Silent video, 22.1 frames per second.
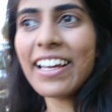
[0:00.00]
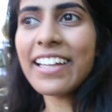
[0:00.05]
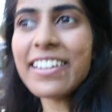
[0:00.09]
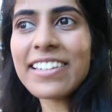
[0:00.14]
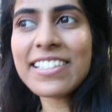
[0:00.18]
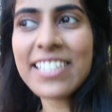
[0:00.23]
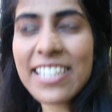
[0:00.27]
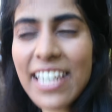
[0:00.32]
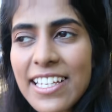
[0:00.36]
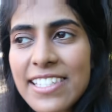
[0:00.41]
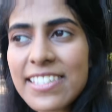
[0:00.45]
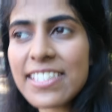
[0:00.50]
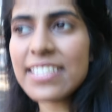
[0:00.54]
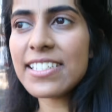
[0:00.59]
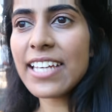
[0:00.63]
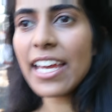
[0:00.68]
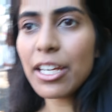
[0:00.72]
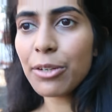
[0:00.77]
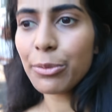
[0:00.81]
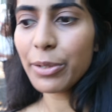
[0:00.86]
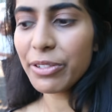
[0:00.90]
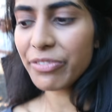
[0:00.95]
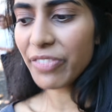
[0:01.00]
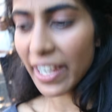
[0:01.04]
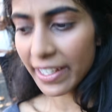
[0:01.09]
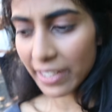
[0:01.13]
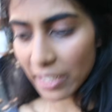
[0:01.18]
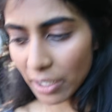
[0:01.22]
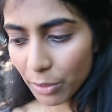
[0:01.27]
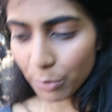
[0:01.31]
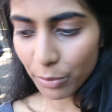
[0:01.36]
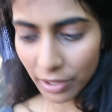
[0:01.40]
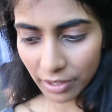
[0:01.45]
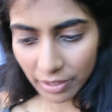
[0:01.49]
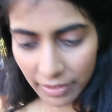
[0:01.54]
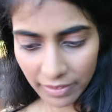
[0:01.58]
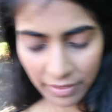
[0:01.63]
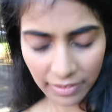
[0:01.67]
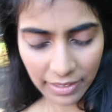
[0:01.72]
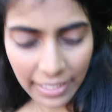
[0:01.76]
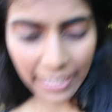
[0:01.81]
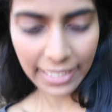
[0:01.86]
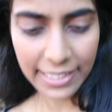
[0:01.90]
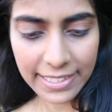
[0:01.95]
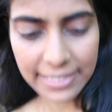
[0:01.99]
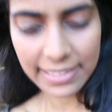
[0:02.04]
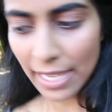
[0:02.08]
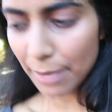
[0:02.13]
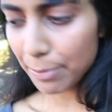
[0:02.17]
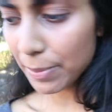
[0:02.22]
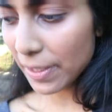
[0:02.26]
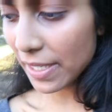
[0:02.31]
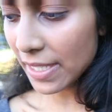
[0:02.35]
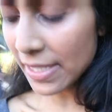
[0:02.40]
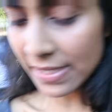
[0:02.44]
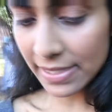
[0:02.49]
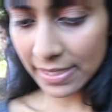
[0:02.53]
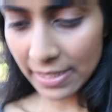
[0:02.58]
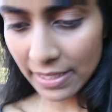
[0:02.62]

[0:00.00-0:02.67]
And today's the day we find out what the next step is.